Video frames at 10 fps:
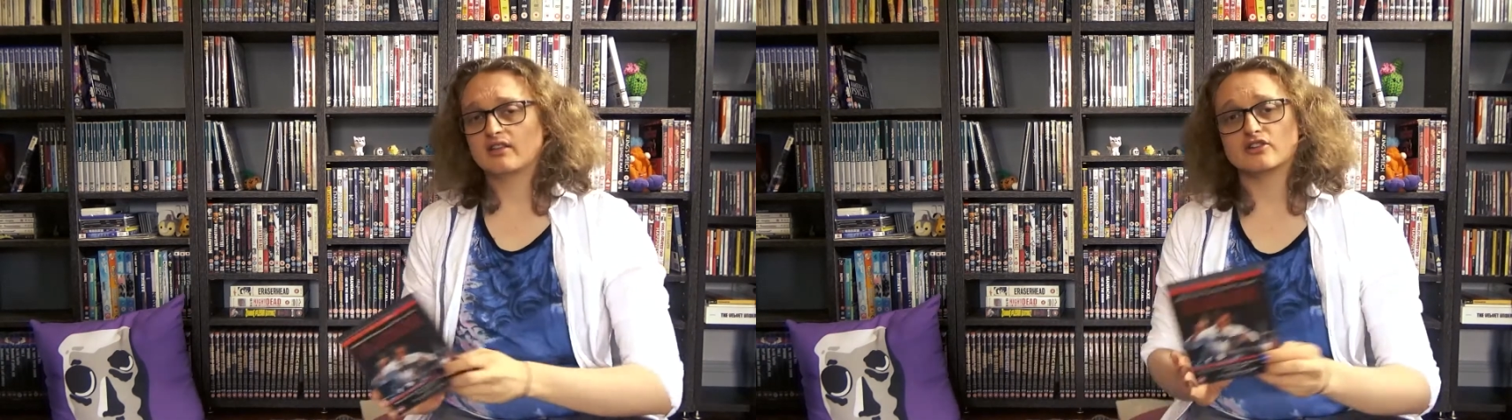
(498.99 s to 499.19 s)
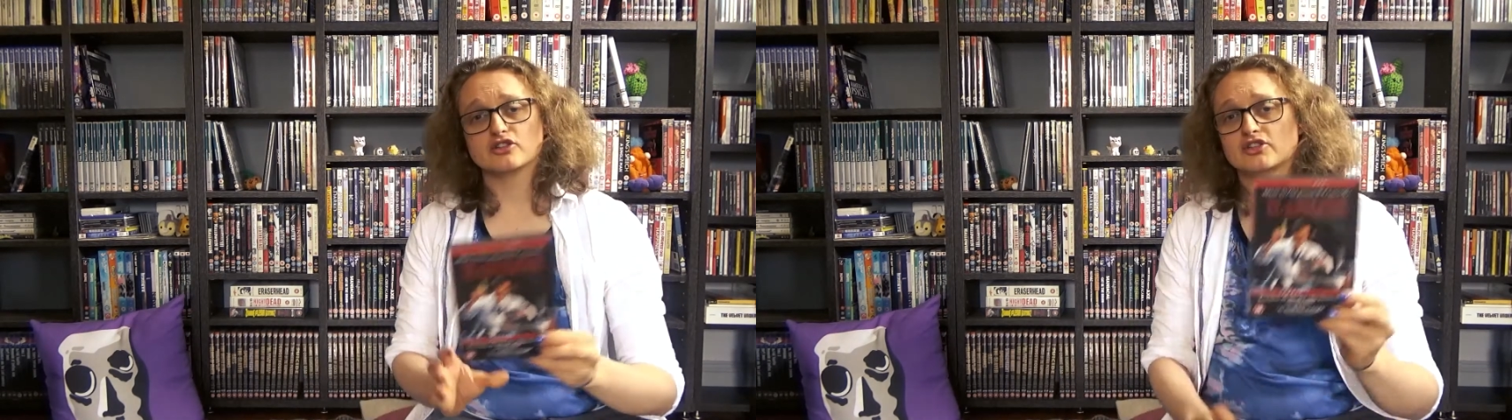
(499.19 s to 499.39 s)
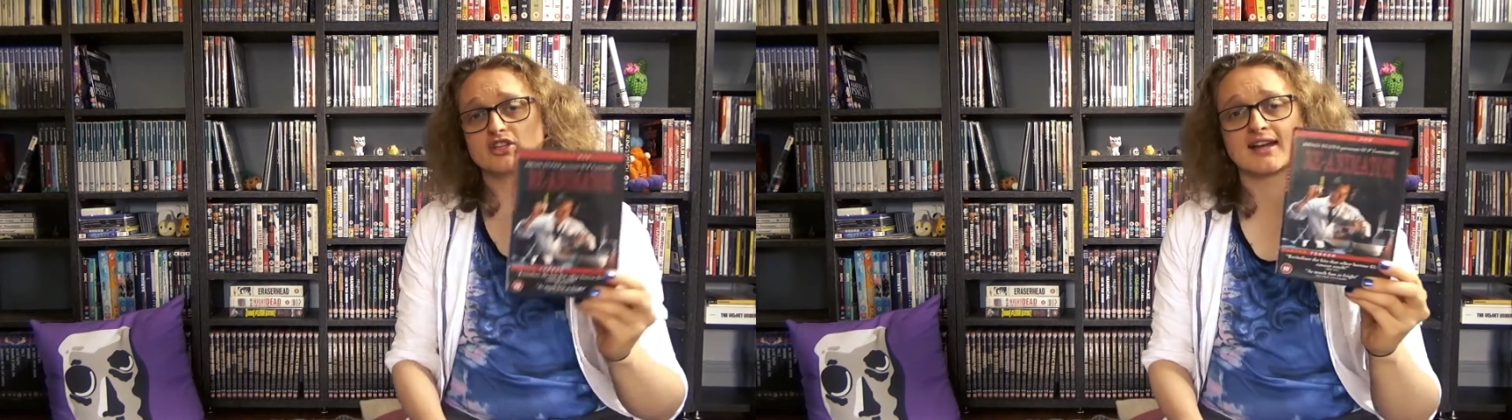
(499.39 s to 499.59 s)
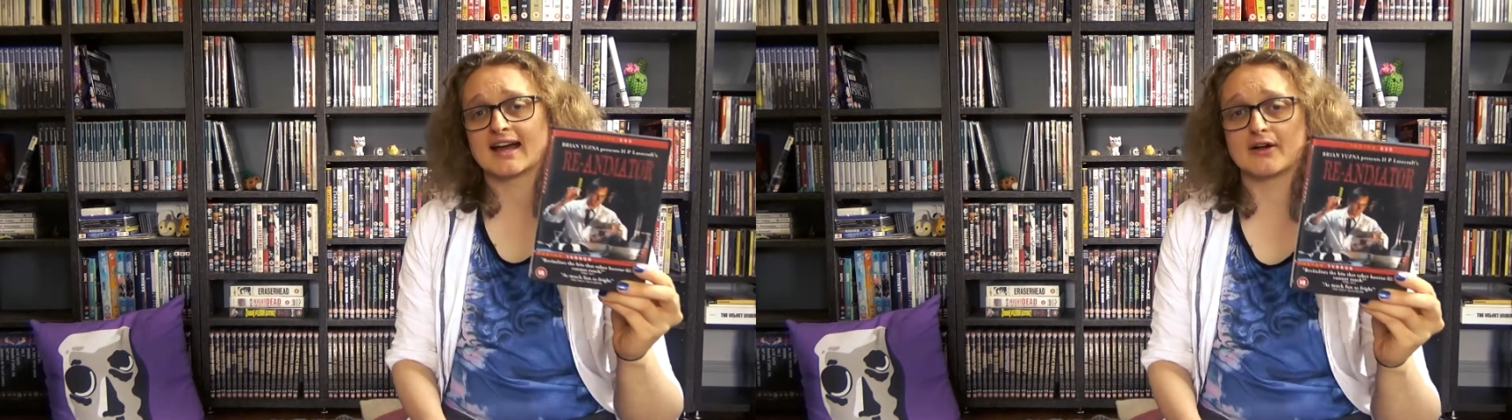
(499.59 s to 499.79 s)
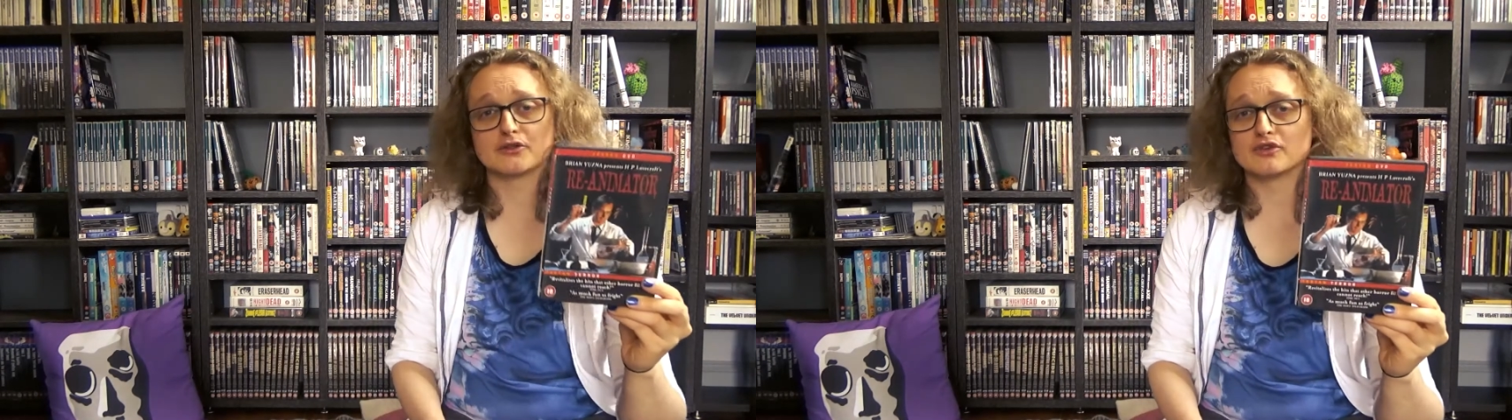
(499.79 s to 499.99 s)
then just
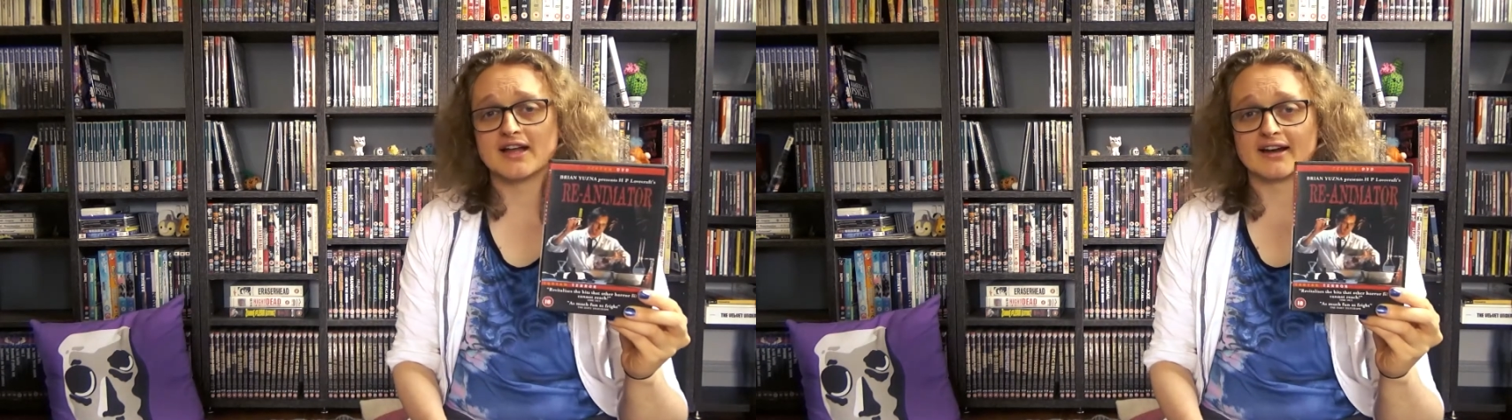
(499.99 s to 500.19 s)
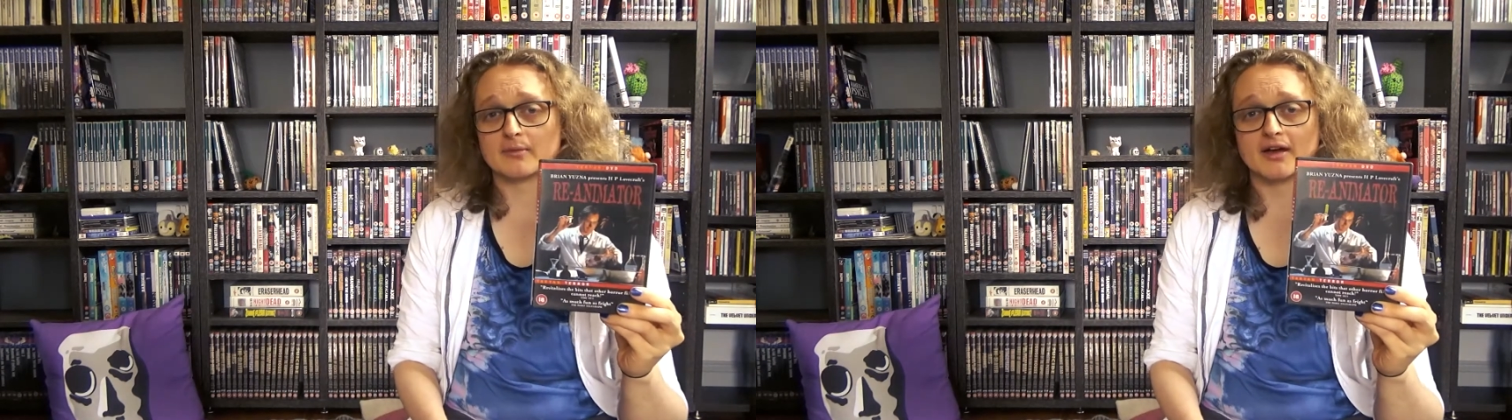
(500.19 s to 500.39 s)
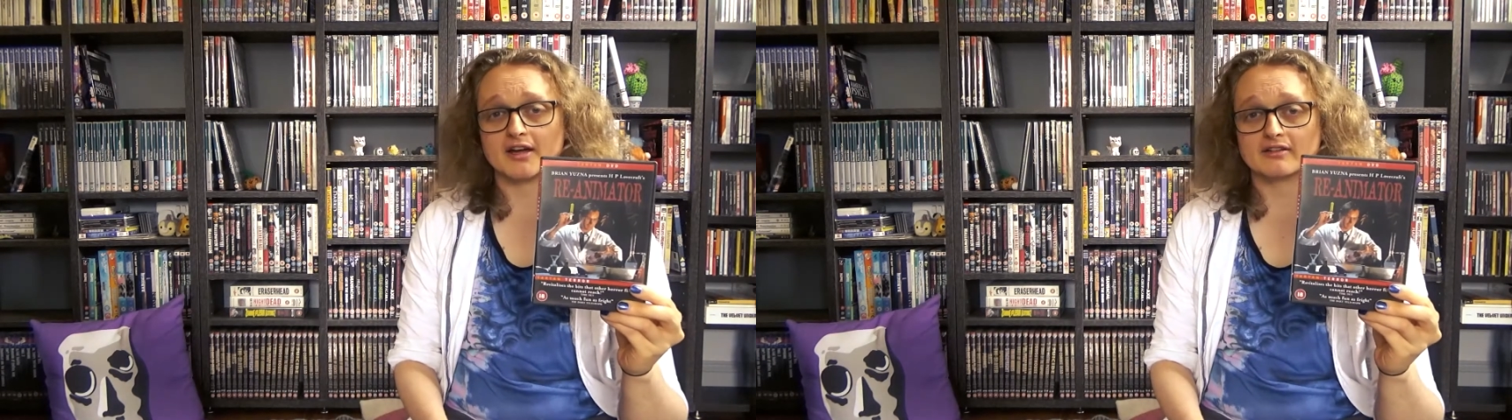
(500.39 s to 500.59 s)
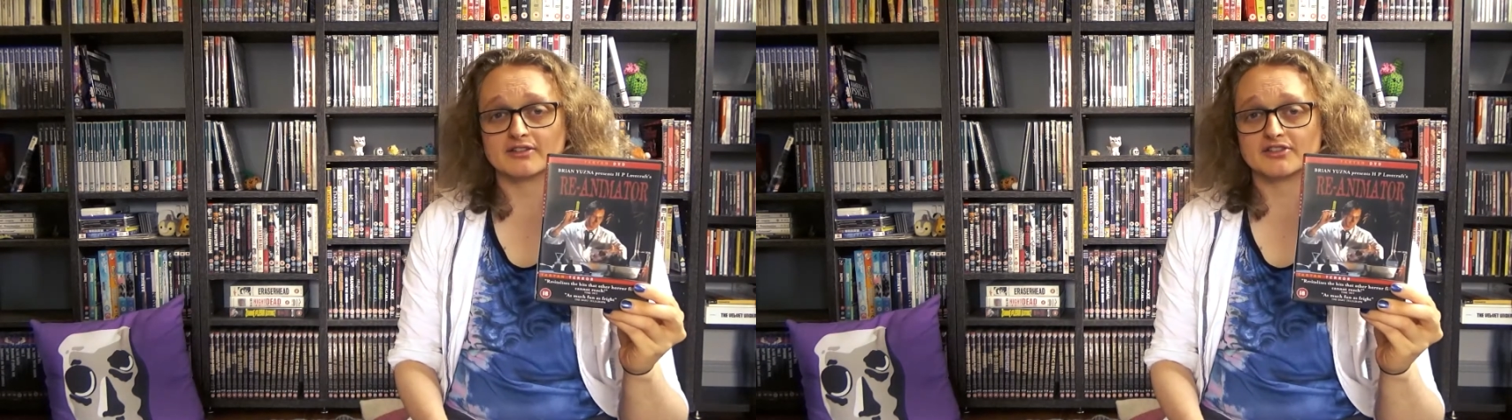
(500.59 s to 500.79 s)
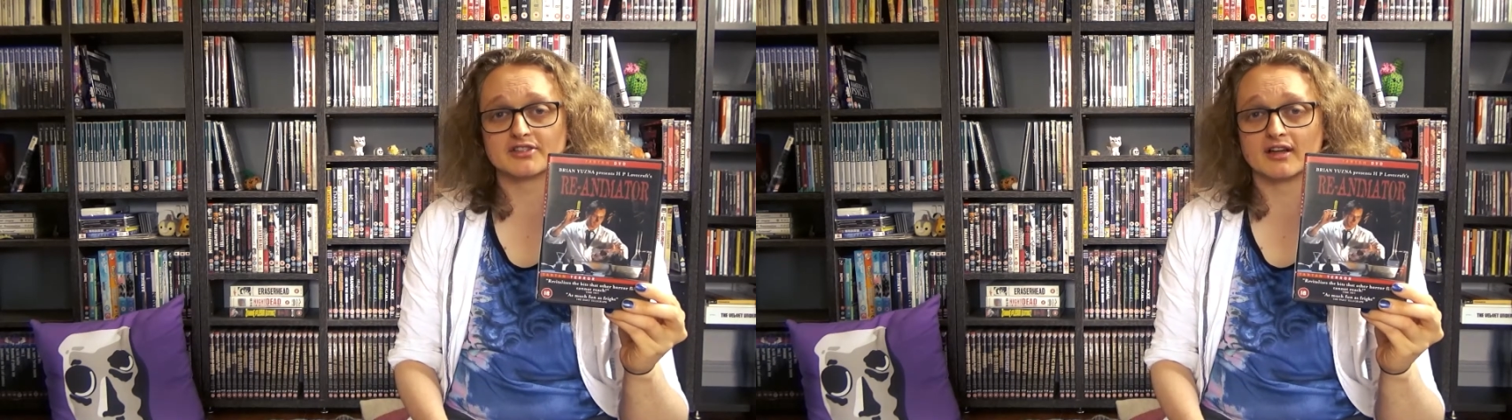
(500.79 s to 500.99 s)
check out The Reanimator
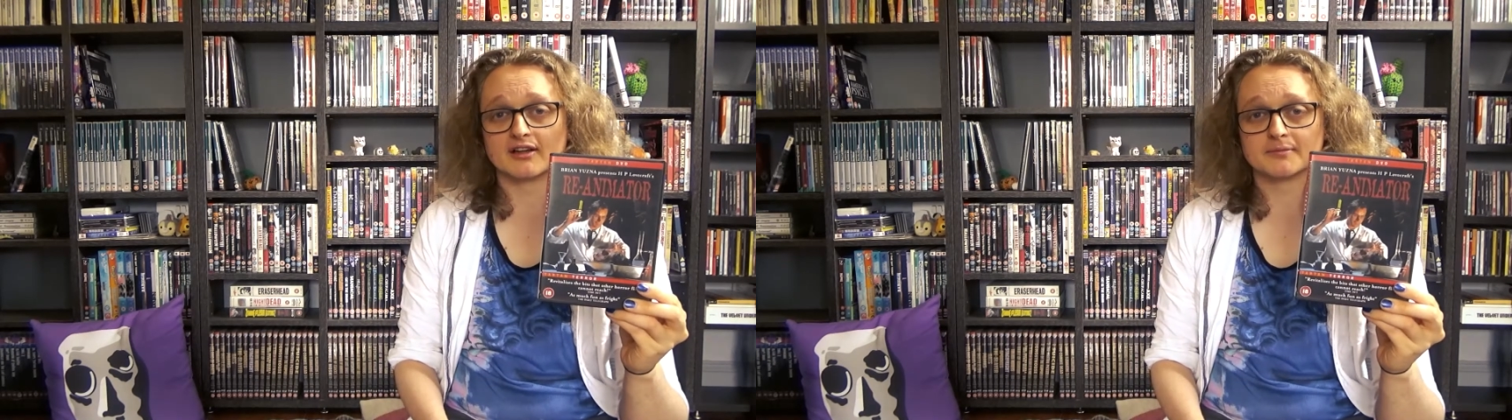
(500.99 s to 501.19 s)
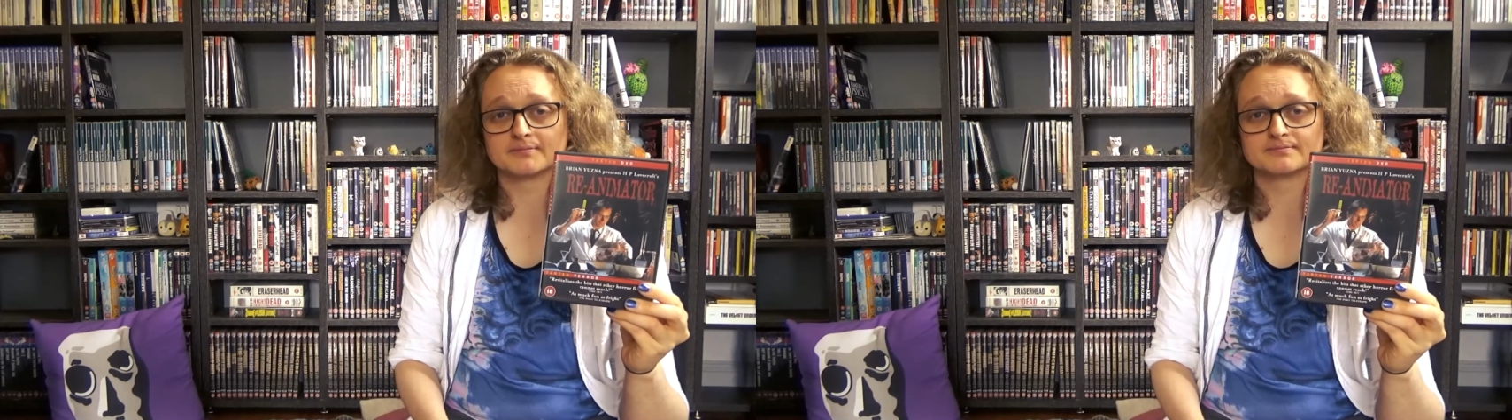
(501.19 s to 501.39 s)
instead.